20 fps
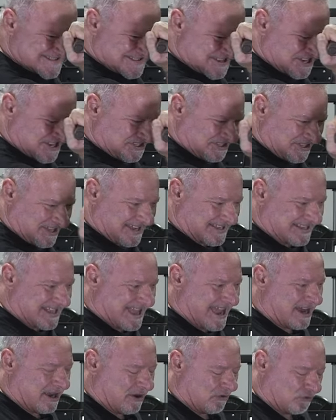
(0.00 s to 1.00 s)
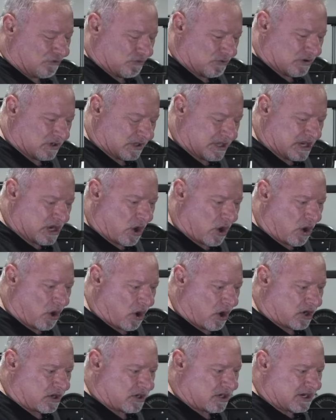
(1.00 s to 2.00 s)
just like that, a really
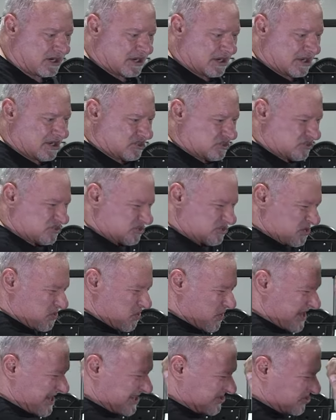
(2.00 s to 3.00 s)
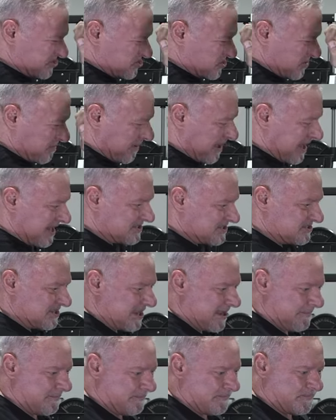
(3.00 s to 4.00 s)
hard squeeze in your
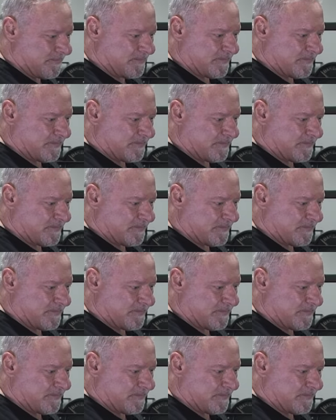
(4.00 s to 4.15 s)
bicep.